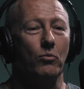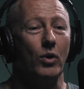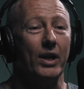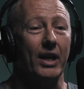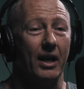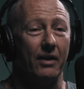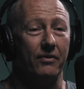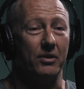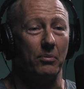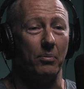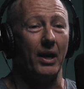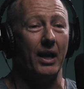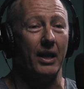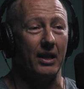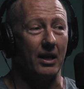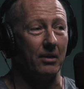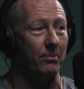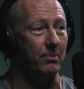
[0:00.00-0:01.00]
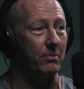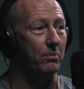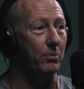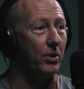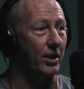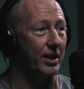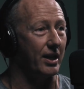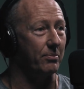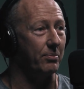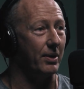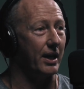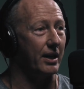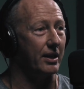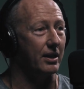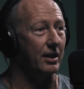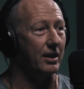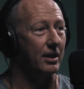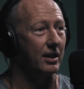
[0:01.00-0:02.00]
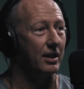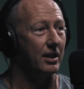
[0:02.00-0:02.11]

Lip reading: then we have to buy that back.